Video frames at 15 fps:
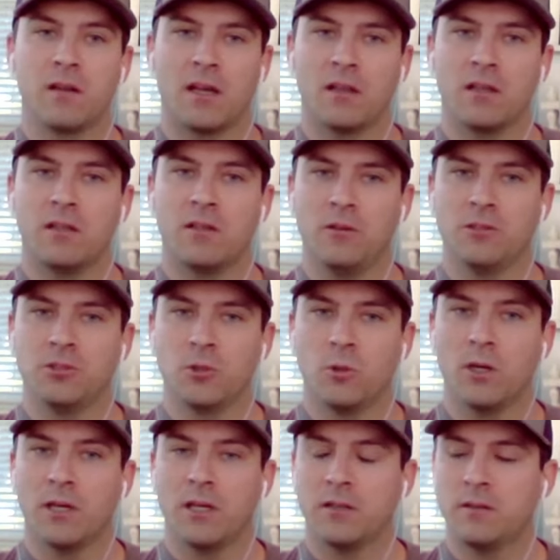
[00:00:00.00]
I think you'd
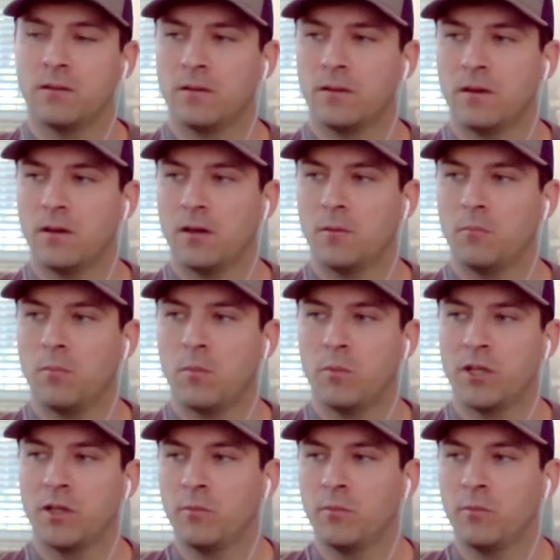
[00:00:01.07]
enjoy it. That would be a um, badass.